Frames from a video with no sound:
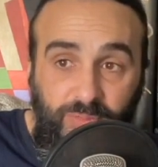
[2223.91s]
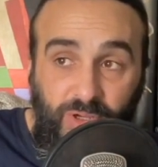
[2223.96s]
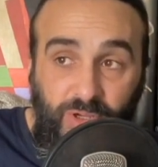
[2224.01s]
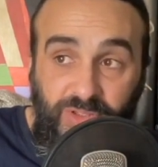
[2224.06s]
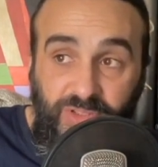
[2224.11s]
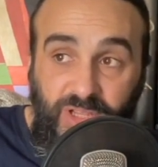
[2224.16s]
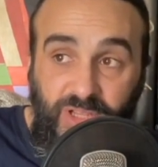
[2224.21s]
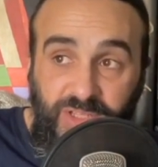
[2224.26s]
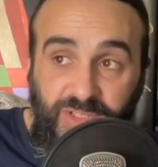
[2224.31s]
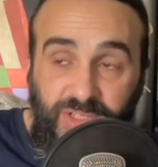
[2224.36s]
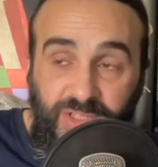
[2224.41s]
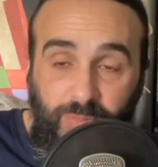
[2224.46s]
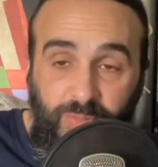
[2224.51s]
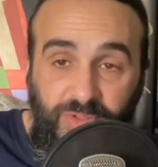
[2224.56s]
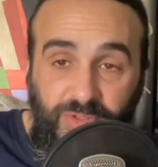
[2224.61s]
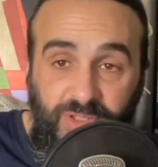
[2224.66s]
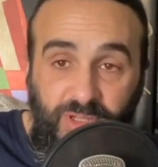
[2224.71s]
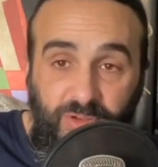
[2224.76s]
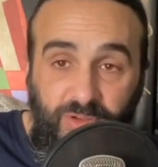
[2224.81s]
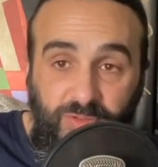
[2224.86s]
podcast
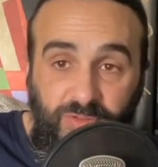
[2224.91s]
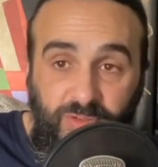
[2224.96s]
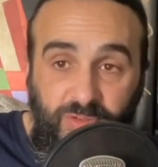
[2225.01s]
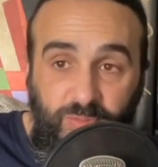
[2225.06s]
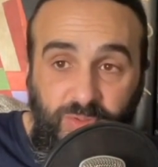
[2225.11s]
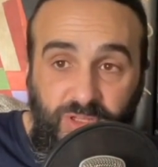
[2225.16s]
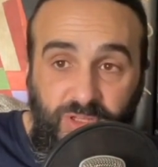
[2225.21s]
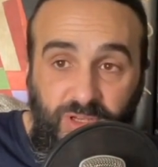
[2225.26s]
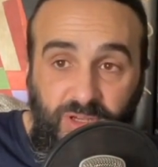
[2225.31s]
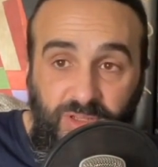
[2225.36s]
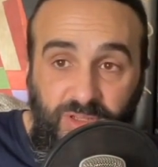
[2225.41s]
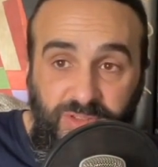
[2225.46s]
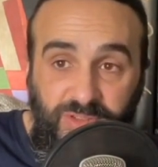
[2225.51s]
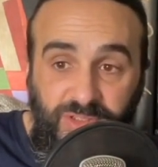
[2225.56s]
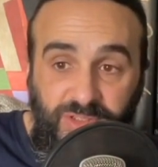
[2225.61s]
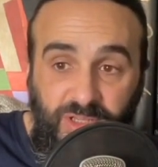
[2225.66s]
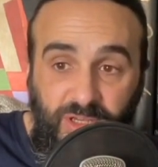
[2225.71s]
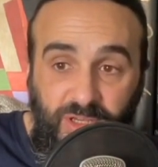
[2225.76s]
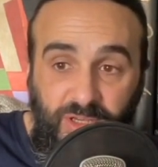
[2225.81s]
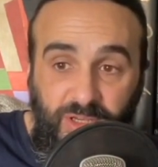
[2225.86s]
episodes
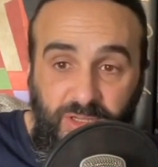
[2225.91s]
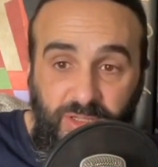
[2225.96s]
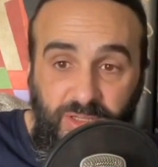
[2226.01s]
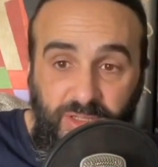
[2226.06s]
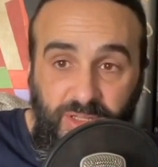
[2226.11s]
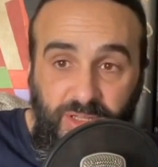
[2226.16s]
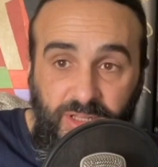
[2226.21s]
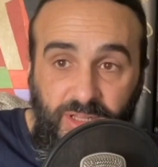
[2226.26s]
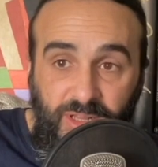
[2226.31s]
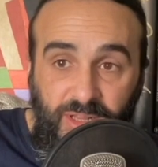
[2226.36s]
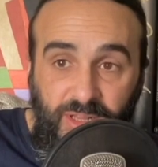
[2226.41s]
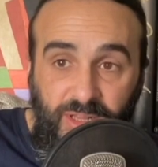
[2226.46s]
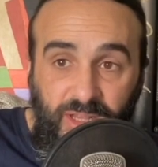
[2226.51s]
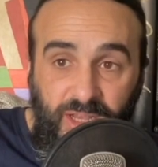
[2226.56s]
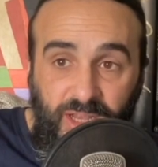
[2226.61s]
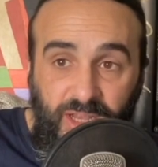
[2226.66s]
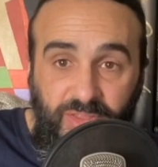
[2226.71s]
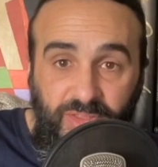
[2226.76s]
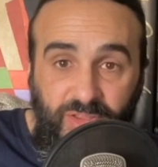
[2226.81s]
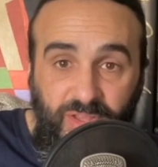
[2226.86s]
because uh,
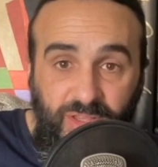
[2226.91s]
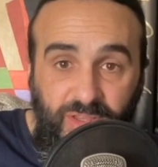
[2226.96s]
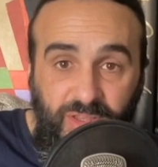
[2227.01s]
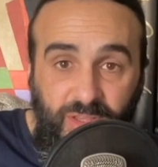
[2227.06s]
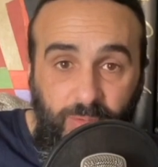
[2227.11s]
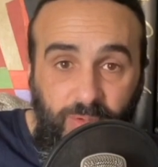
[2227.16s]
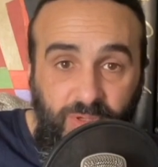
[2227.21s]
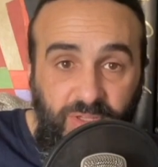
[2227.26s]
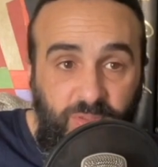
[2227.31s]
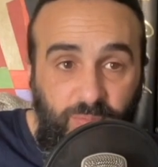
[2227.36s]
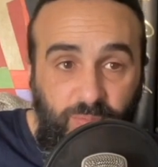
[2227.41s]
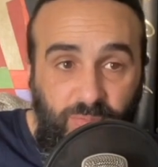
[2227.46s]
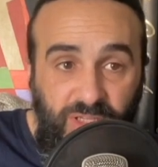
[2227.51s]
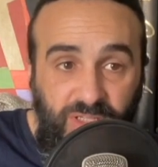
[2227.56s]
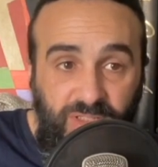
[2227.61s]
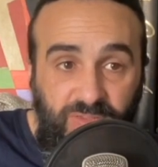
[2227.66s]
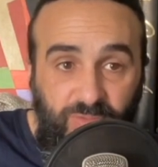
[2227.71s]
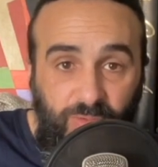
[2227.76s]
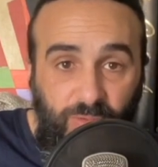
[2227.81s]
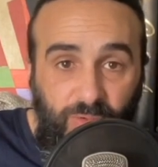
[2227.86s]
I think there is
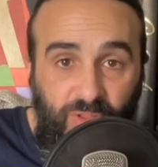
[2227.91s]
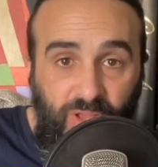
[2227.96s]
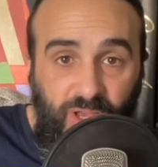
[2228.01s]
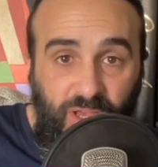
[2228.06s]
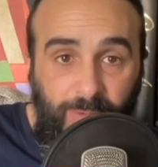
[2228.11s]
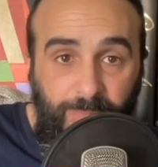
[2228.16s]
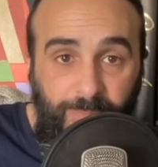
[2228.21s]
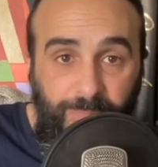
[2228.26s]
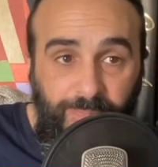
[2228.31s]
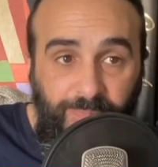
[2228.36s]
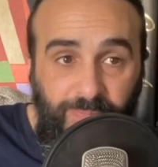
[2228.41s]
space for that.